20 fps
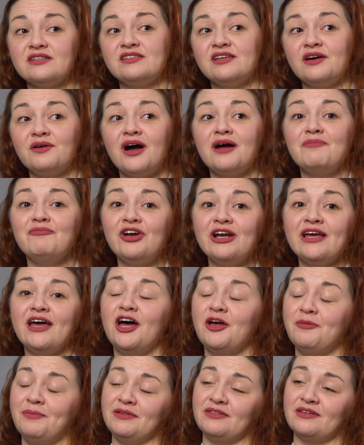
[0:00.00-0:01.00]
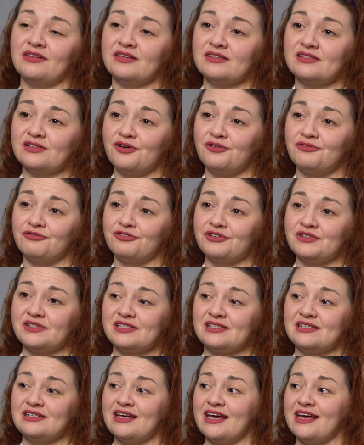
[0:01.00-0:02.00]
So I'm really hoping that this
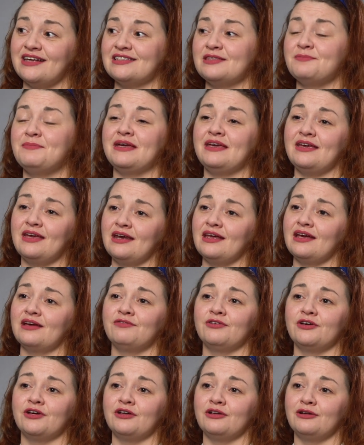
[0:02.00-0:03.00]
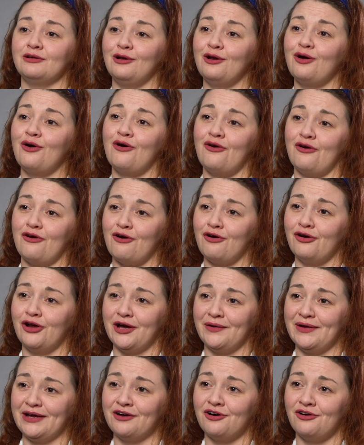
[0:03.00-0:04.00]
conference today is the beginning of a long
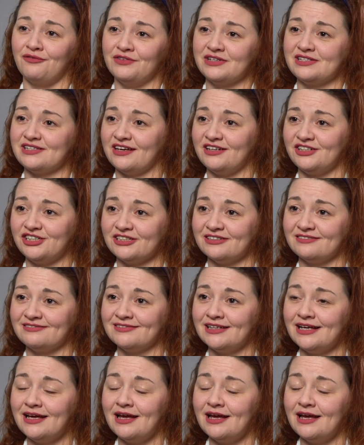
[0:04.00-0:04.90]
ongoing conversation.